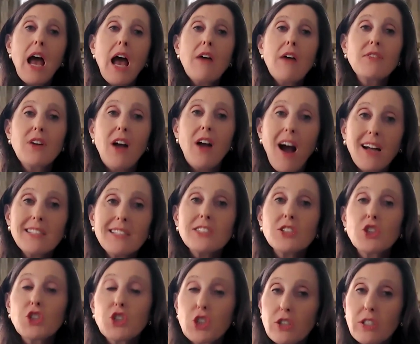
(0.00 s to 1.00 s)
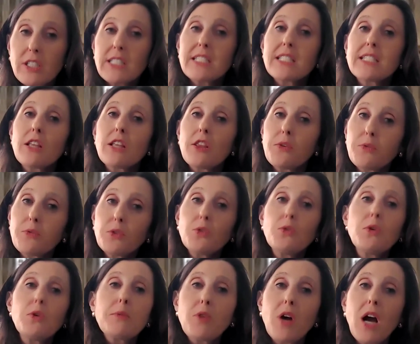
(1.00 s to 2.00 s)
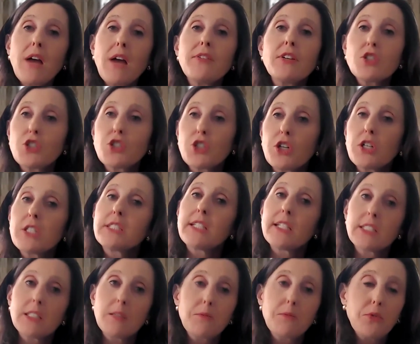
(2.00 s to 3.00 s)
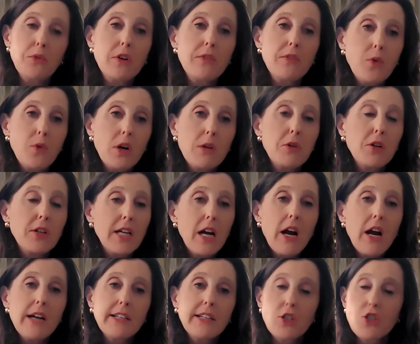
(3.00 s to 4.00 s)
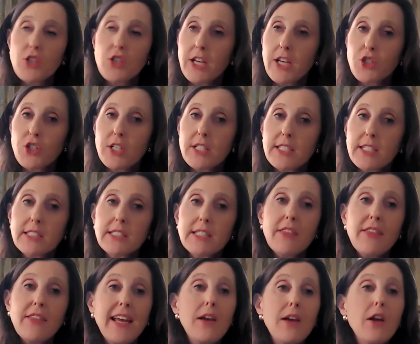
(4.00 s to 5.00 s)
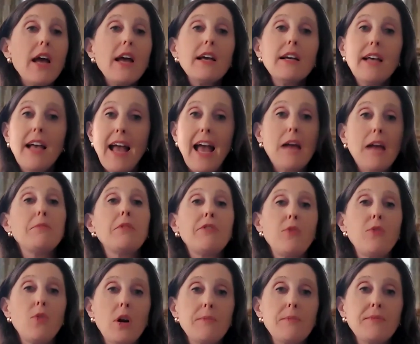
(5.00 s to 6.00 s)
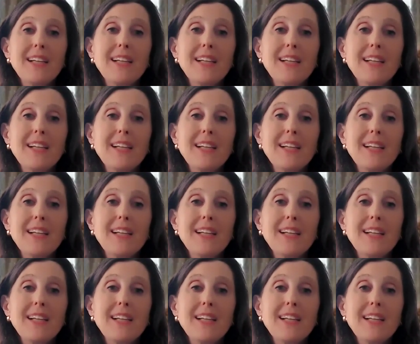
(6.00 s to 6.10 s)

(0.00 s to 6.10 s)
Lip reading: have gotten insurance through the private insurance system through the Affordable Care Act exchanges than they had before.